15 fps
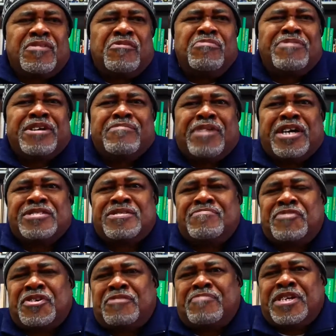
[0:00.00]
Well, we played
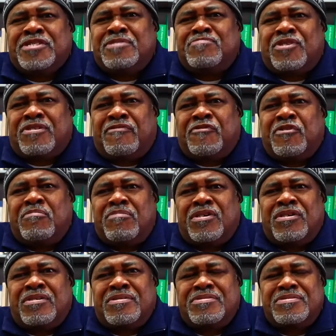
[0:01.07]
basketball, baseball,
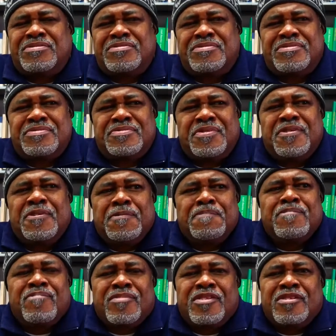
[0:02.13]
football. Pretty much
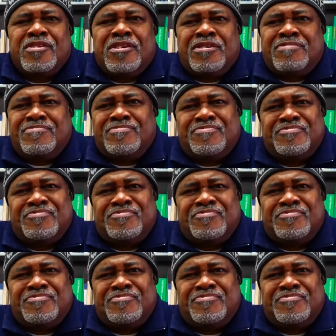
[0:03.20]
anything. Yeah.